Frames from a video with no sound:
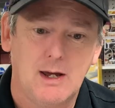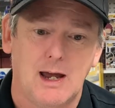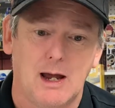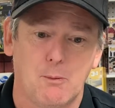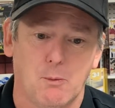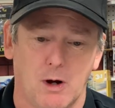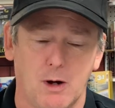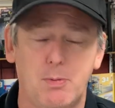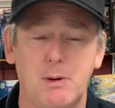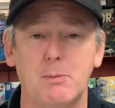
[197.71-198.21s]

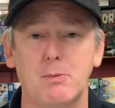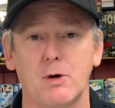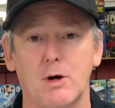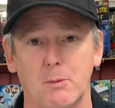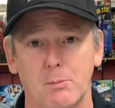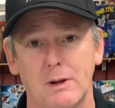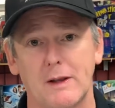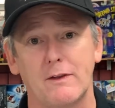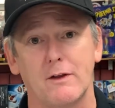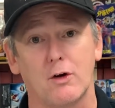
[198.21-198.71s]
and 1 people
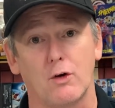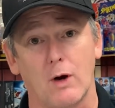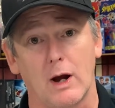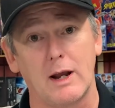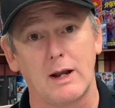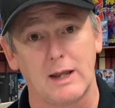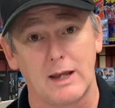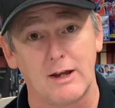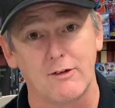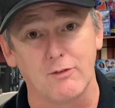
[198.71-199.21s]
can play the
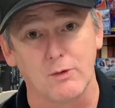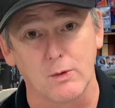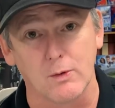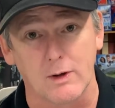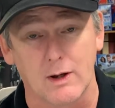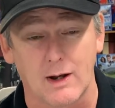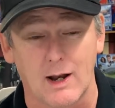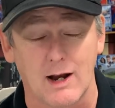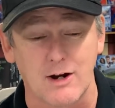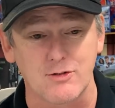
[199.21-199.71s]
great
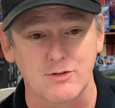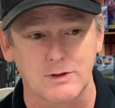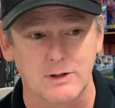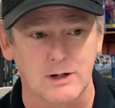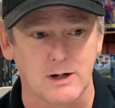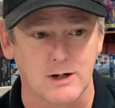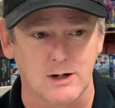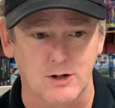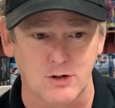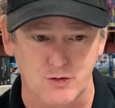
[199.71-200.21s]
evil and actually
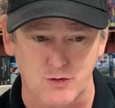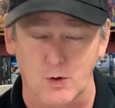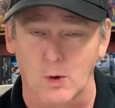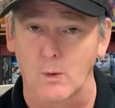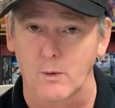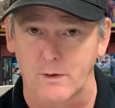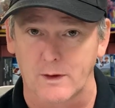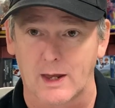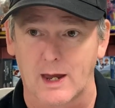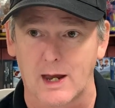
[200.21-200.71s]

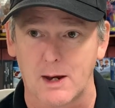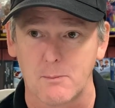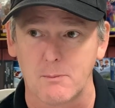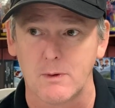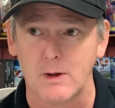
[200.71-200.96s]
control the game.